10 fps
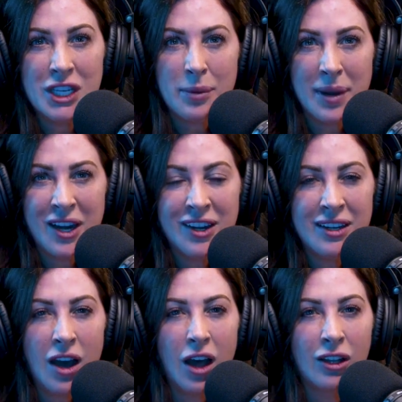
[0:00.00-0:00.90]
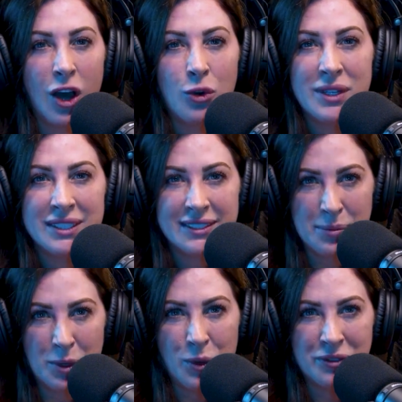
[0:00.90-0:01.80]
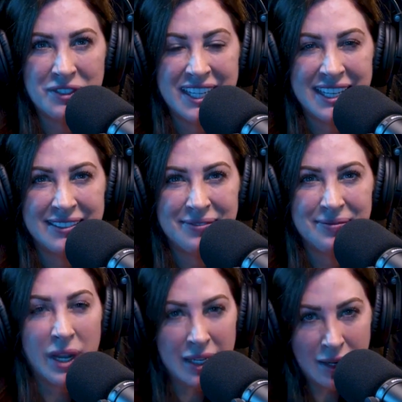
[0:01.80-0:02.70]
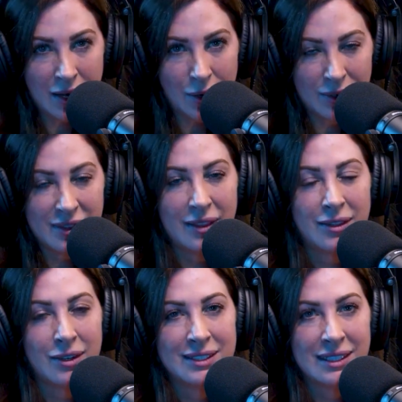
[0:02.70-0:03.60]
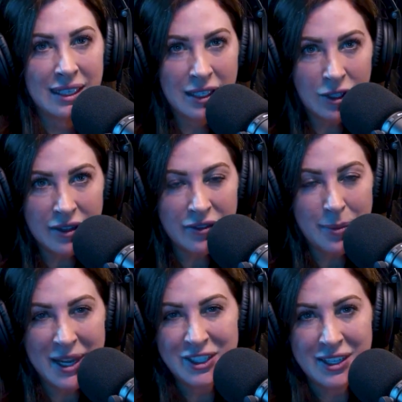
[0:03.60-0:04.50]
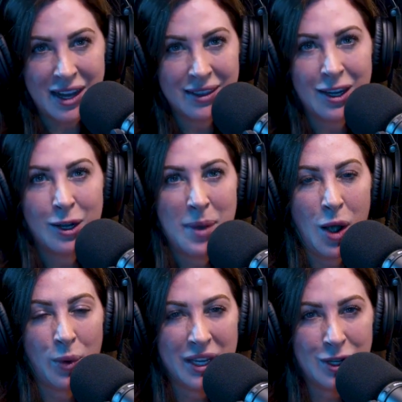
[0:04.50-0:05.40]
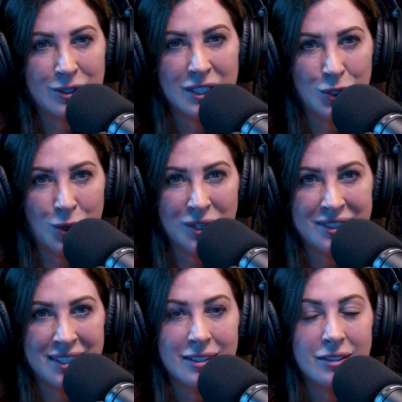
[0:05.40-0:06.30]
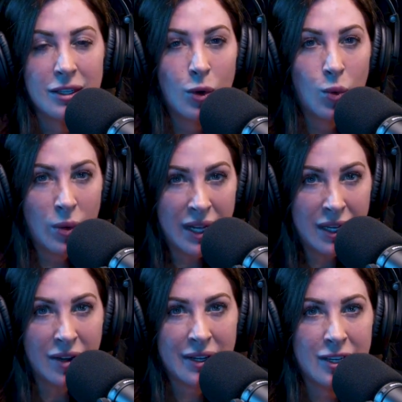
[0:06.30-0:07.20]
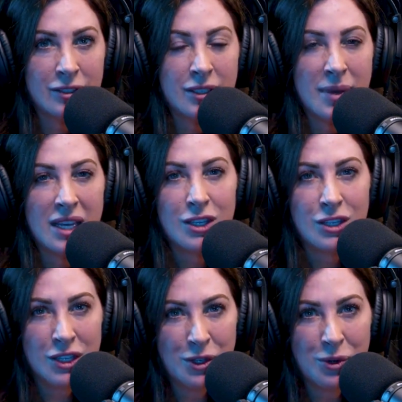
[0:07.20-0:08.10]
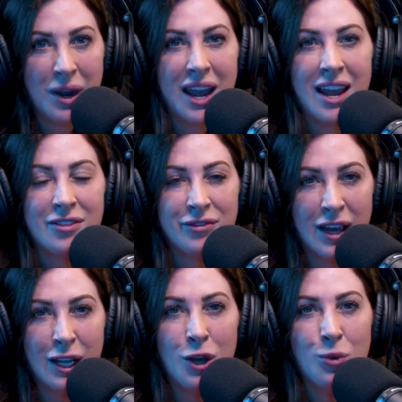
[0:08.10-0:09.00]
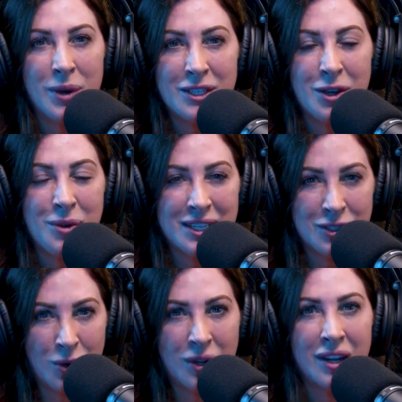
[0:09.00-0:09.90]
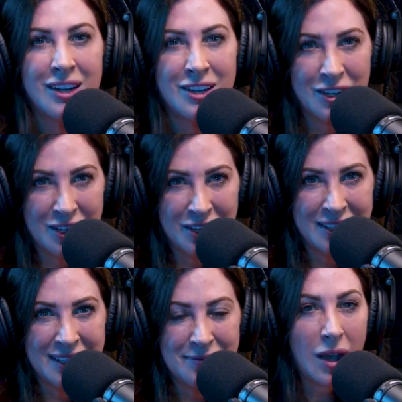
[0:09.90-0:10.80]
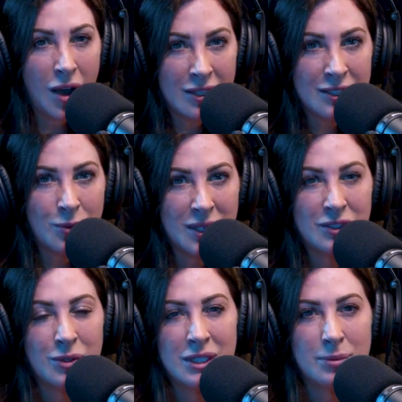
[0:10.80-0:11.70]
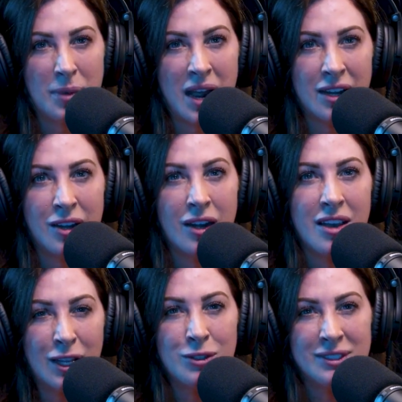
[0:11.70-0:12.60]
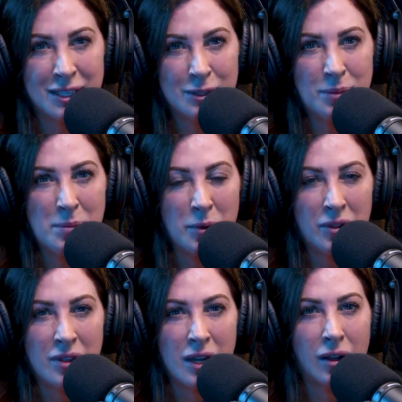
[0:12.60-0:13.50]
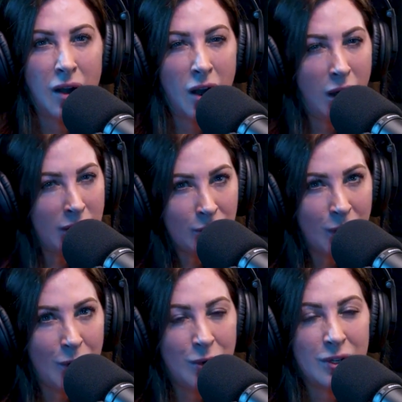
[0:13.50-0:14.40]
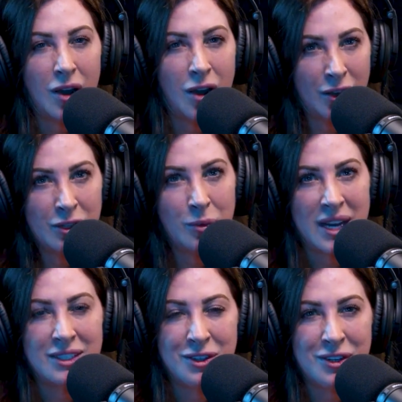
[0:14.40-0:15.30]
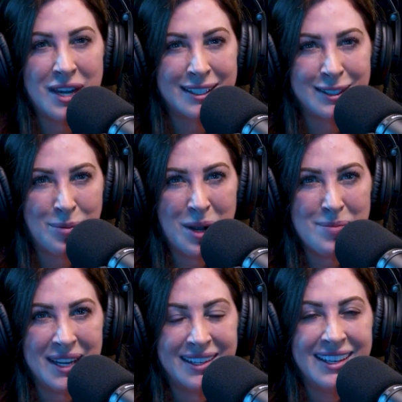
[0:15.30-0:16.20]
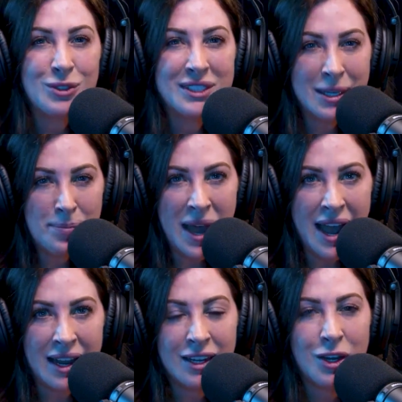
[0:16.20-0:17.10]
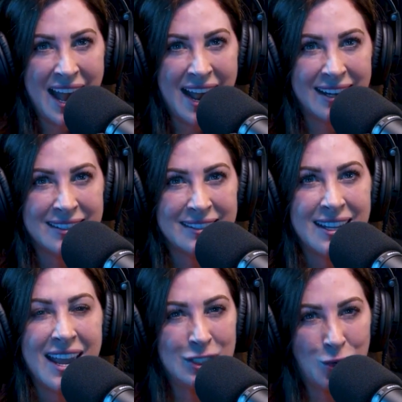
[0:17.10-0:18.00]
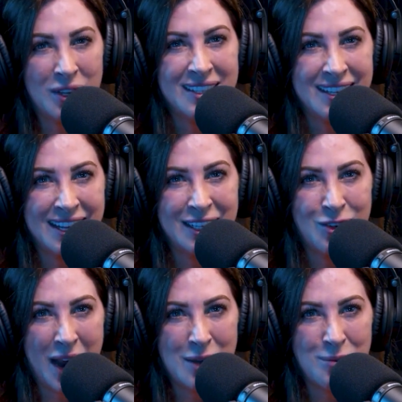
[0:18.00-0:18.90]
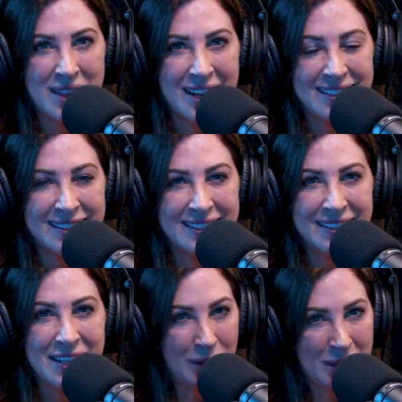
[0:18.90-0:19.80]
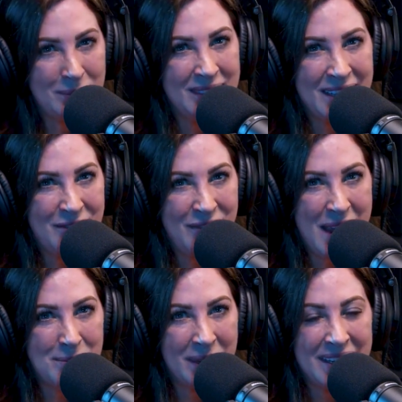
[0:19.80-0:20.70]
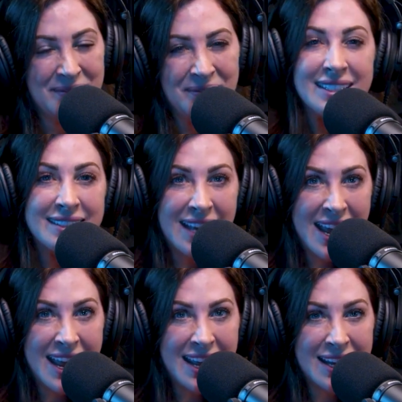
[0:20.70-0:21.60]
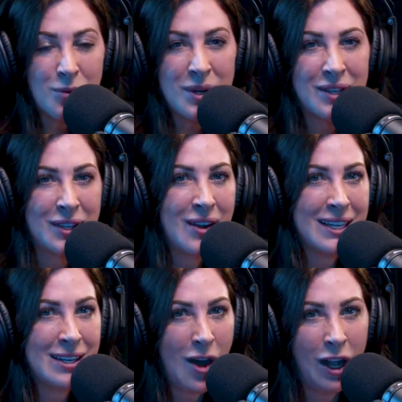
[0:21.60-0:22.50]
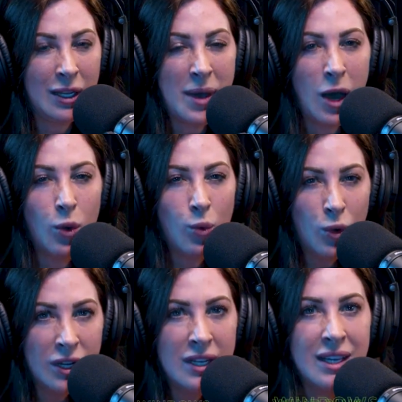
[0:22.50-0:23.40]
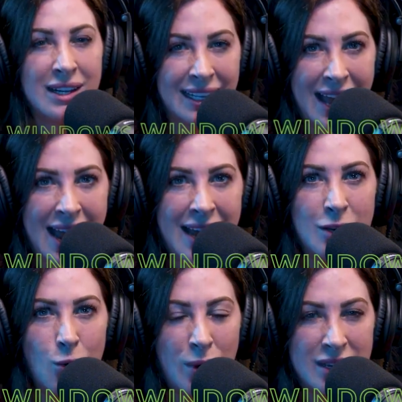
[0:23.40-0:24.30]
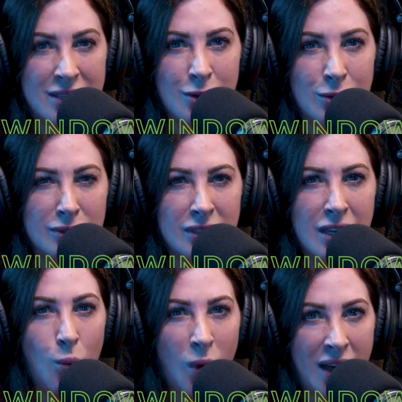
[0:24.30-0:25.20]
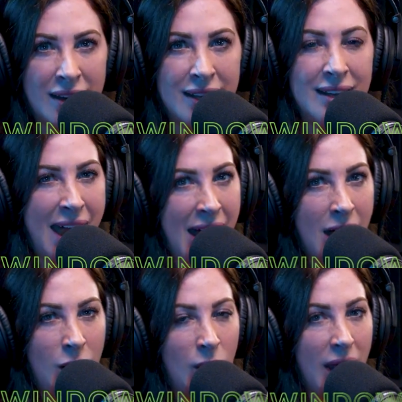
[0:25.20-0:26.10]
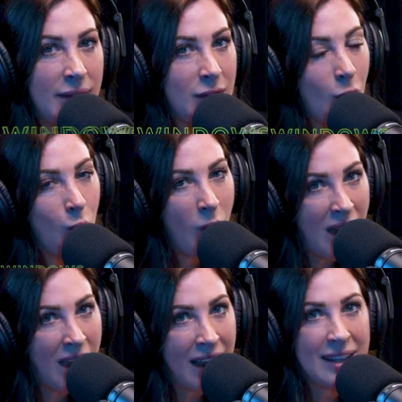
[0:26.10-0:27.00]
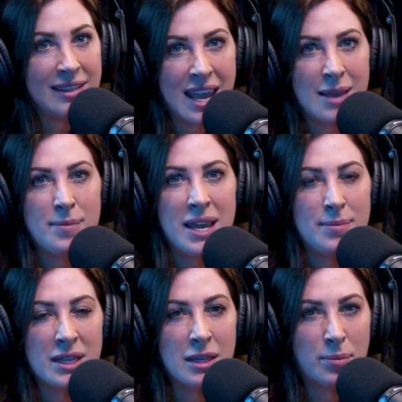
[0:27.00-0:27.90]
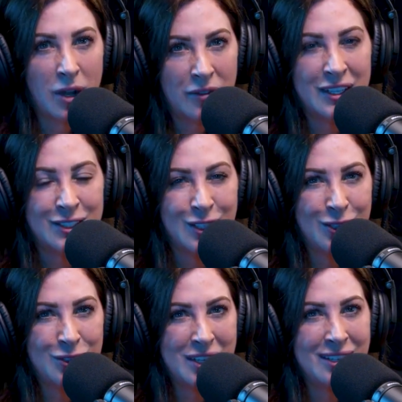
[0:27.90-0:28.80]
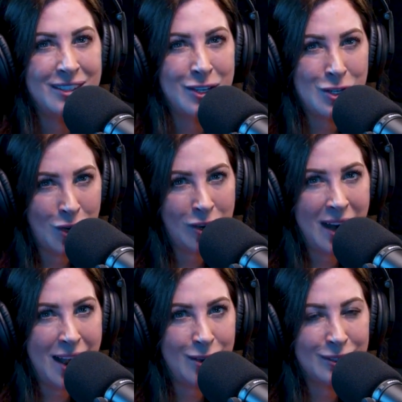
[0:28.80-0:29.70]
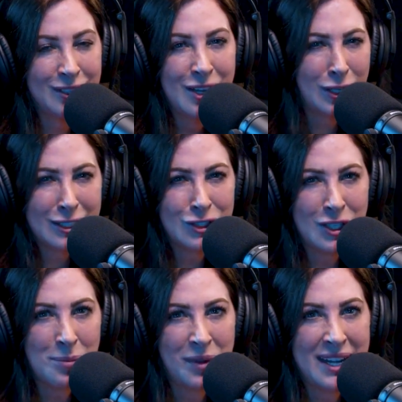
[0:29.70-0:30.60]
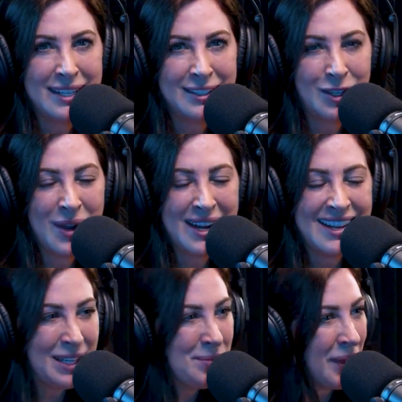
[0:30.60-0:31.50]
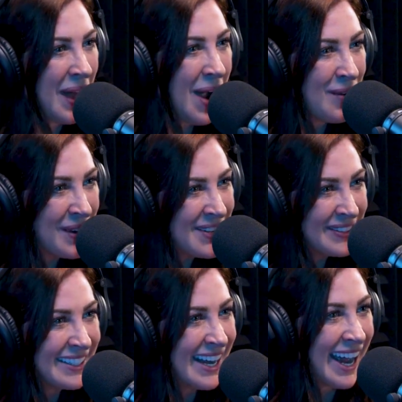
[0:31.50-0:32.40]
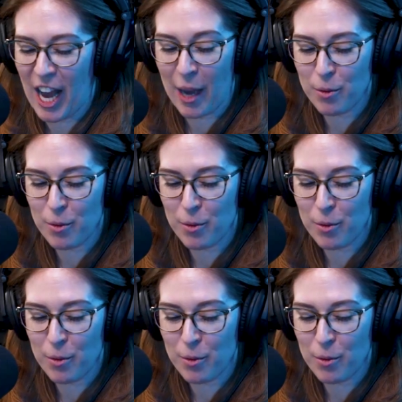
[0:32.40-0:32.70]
Gina Perrin, along with Sybil Wolfstein. We know that there is little information out there about windows and doors, so we are here to make you a fellow window and door nerd. We also want to inspire fellow salespeople that are on the road on their way to their next appointment. So sit back, relax, and enjoy the daily grind with us. Welcome to the family. Today, we are talking all about wood-clad windows, the what, the how, and the why they may be the perfect solution to your house. So let's jump right into it. Sybil, how are you today?